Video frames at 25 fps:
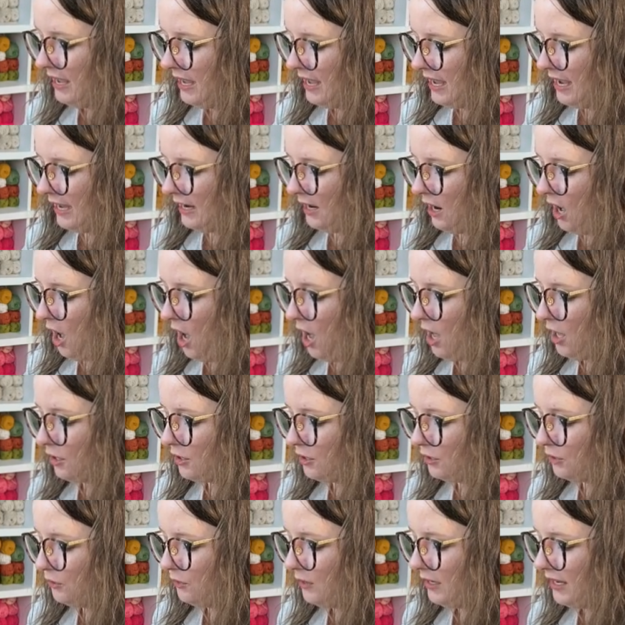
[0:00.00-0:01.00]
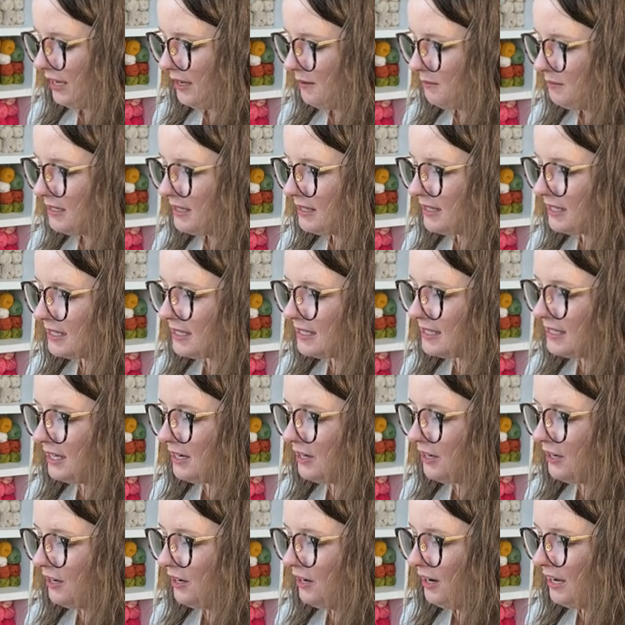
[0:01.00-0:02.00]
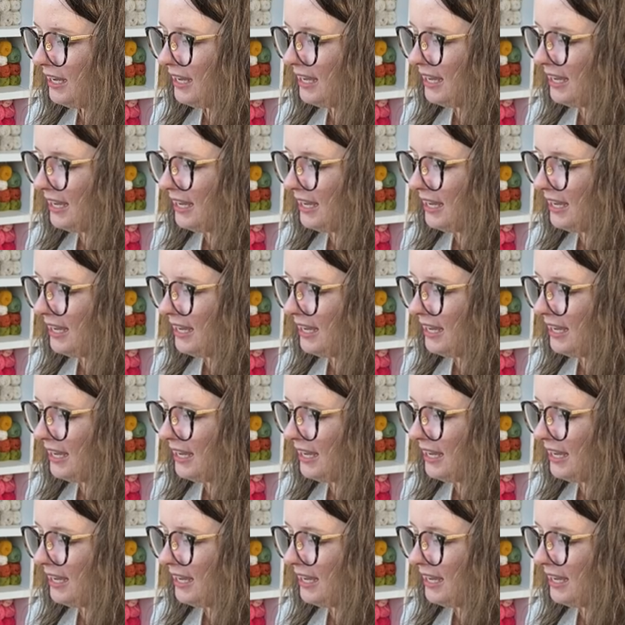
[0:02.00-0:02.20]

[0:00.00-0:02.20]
and hot glue him to the center,